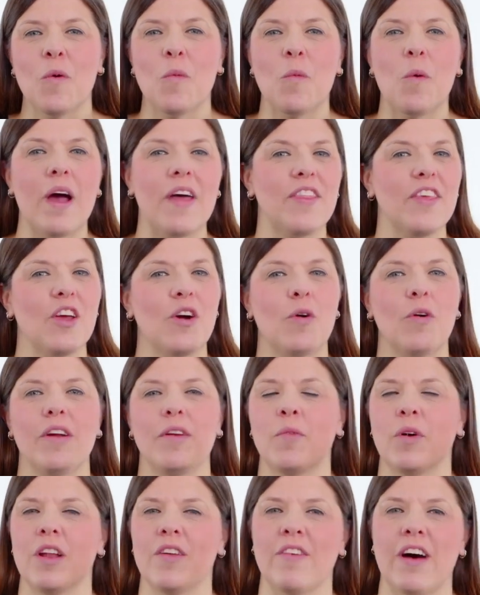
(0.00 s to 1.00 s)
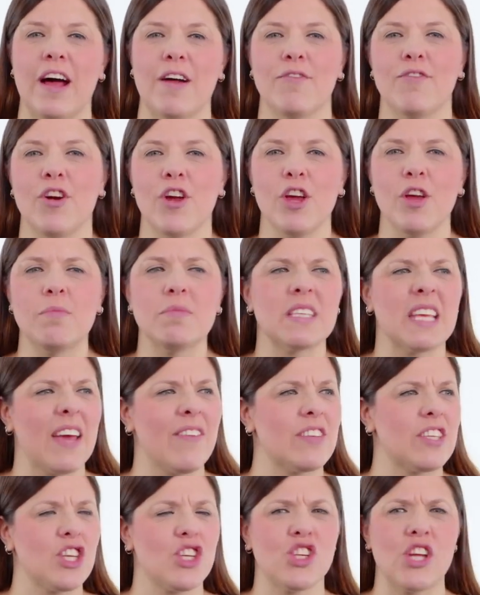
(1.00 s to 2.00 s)
Whether you're in one of our rooms,
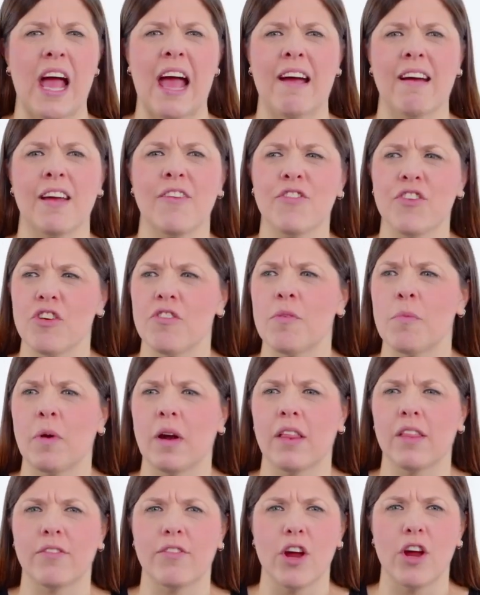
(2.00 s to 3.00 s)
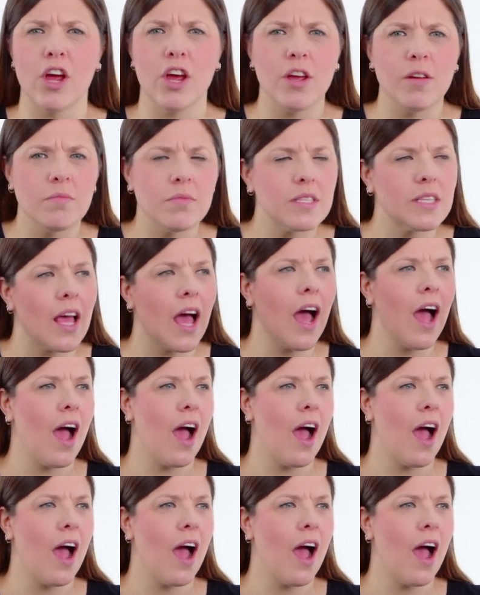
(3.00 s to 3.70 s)
give us a shout if you're in one of the rooms.